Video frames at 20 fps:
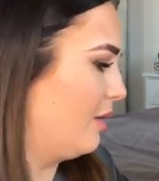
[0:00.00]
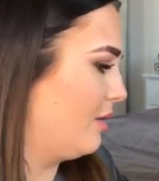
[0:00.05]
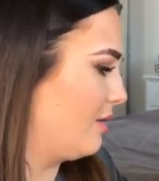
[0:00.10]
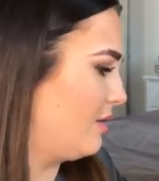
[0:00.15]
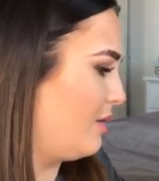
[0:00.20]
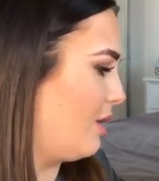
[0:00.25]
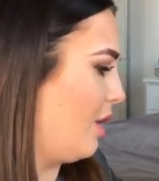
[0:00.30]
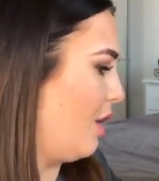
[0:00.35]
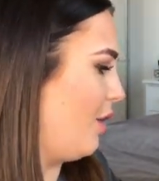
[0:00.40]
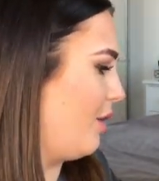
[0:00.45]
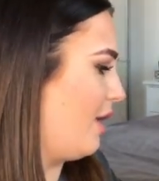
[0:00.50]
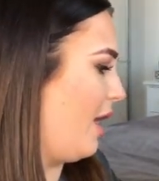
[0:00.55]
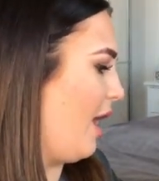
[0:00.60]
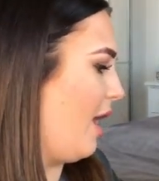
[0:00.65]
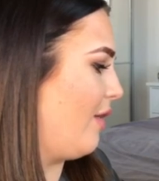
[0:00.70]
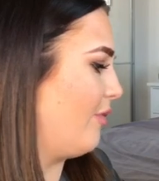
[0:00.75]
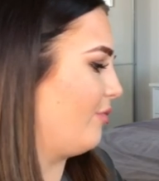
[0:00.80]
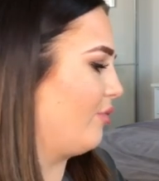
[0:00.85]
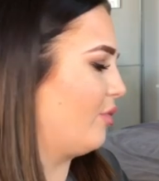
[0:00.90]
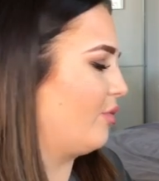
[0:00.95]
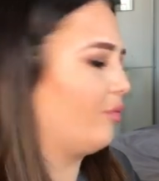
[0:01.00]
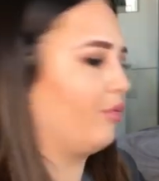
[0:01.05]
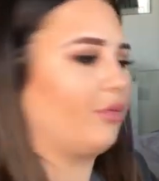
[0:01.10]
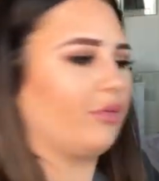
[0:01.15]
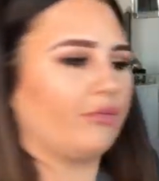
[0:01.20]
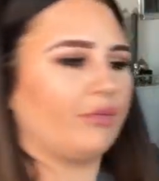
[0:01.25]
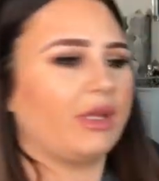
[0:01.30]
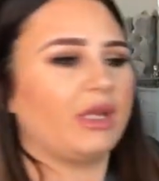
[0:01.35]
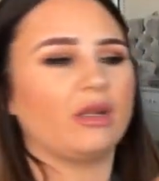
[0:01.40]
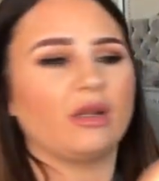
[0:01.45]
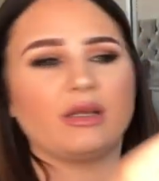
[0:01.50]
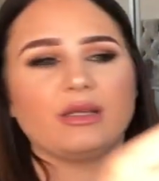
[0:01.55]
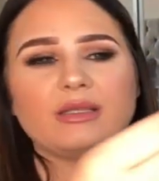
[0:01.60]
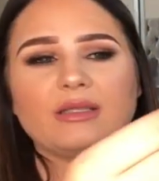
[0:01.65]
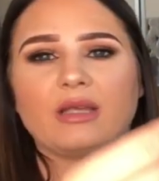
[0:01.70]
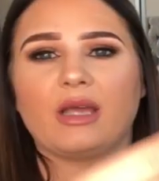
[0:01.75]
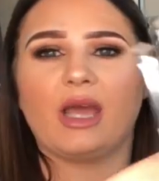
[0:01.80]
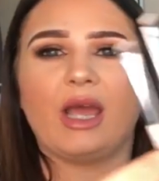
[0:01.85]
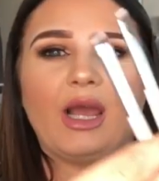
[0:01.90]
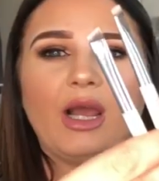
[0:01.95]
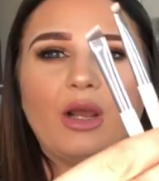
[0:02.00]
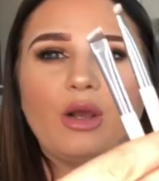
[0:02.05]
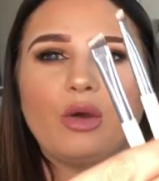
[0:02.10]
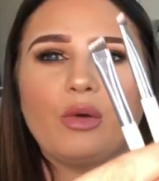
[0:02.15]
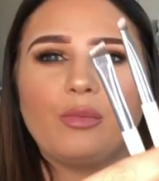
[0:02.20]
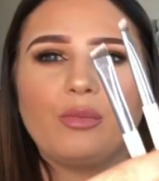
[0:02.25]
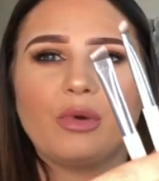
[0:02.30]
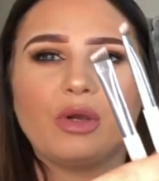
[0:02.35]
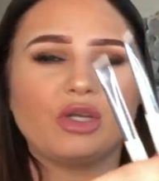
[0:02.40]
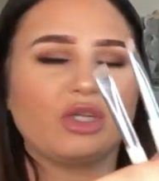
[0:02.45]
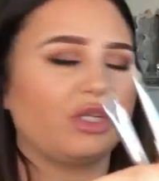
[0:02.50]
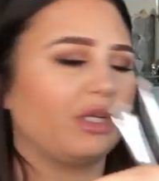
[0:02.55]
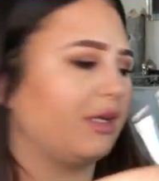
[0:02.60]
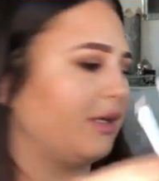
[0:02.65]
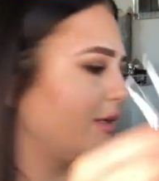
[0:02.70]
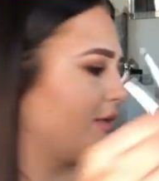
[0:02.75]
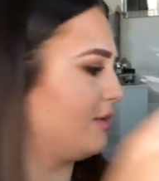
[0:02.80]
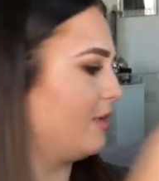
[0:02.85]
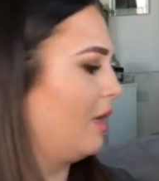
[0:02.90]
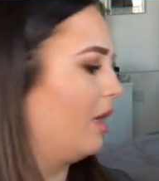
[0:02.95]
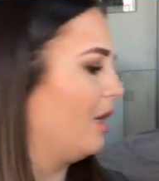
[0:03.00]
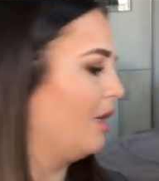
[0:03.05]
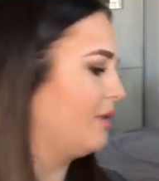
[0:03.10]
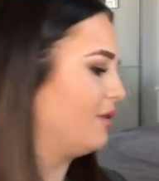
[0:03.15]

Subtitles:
So yeah, I've got really nice like angle brushes.